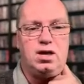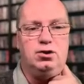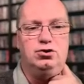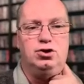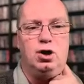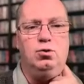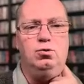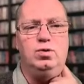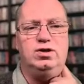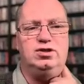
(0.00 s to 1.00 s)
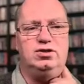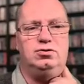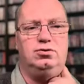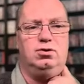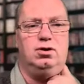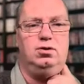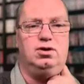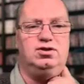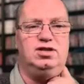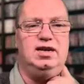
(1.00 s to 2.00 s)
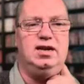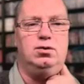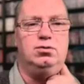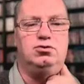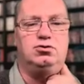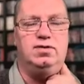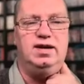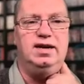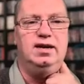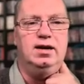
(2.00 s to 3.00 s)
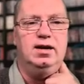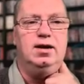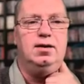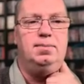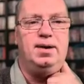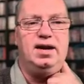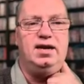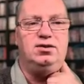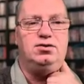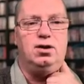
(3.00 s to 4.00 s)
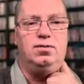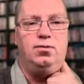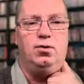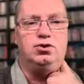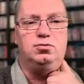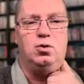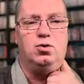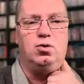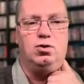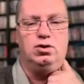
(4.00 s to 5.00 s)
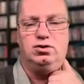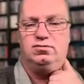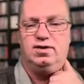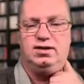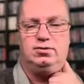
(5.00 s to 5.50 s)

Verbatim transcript: zone, which is, you, you, can see that on the screen by these uh, four small corners, right?